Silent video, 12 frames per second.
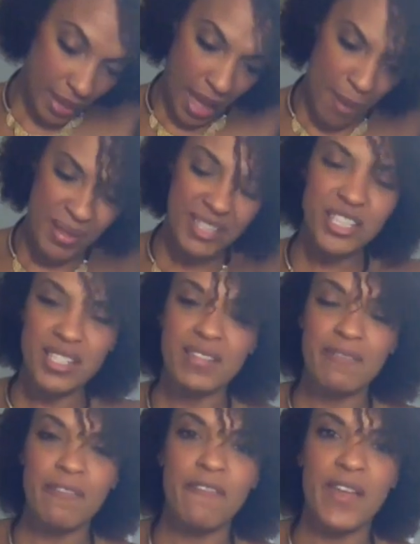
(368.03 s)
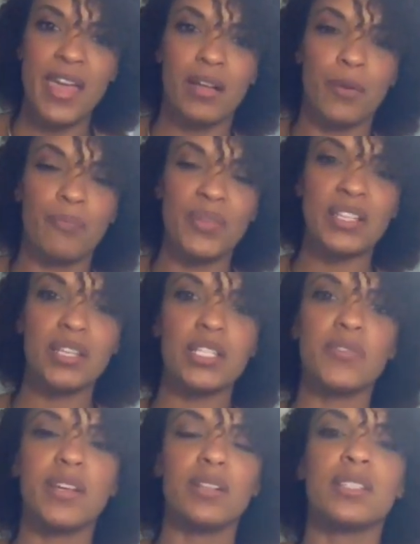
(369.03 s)
Um, it doesn't feel, it does
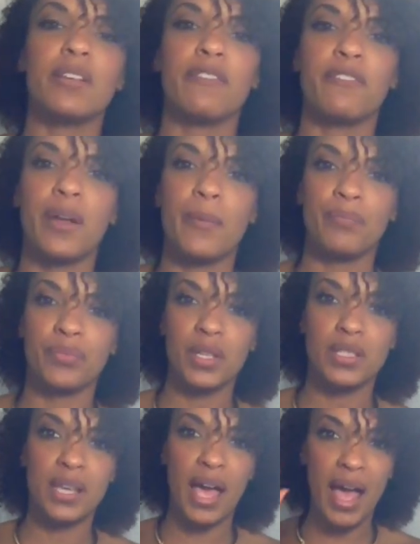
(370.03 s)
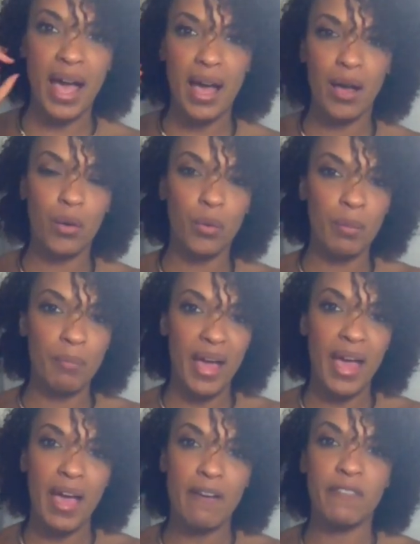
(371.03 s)
feel different to how my
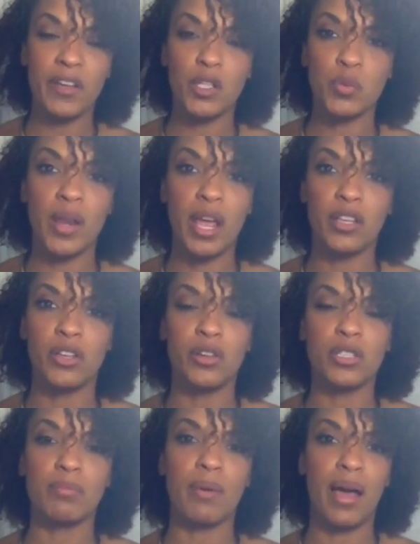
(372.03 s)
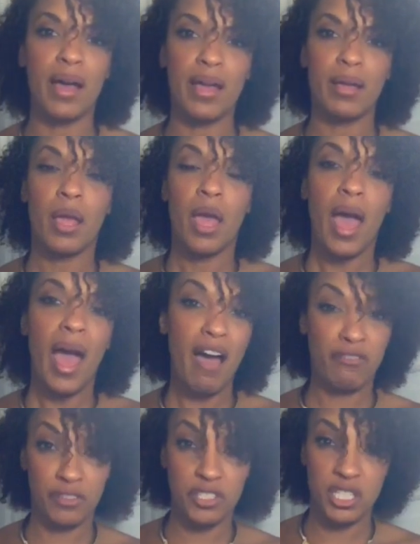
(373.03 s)
hair feels when I use my
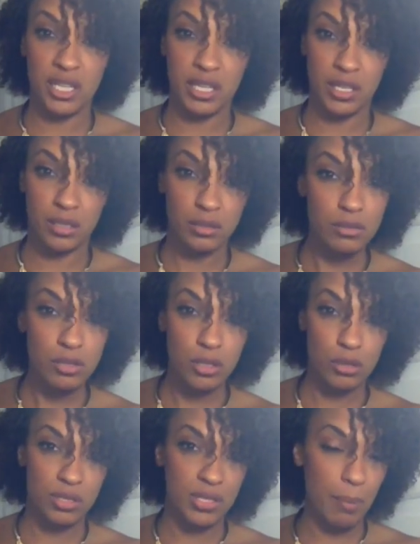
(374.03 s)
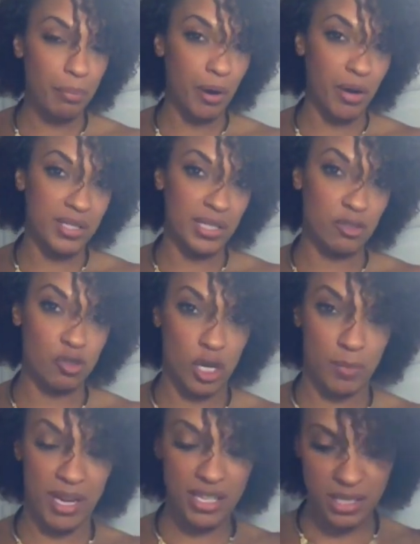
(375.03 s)
Aphogee Two-Step Protein
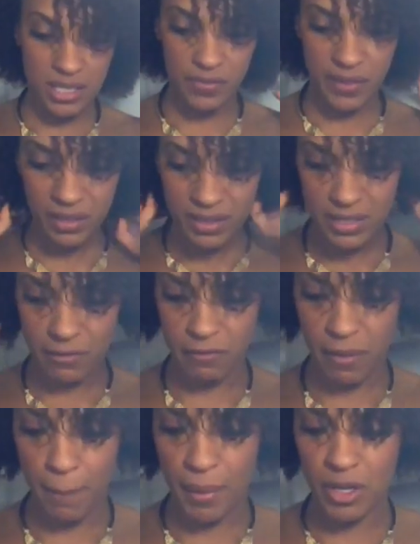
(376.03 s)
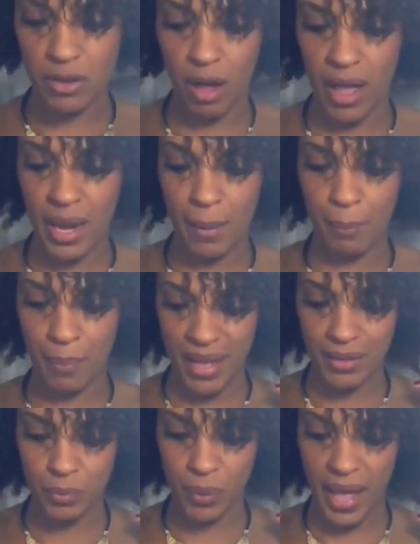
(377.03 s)
Treatment. It does feel different, but not in a
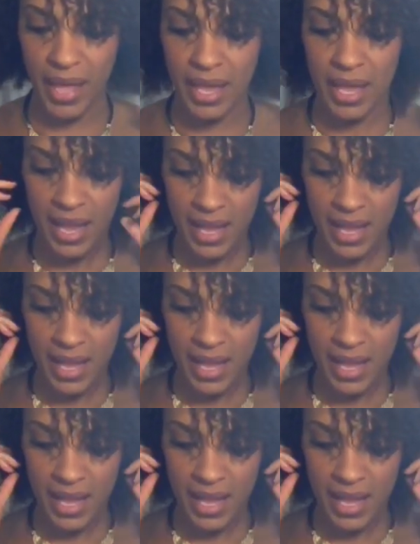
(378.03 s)
bad way.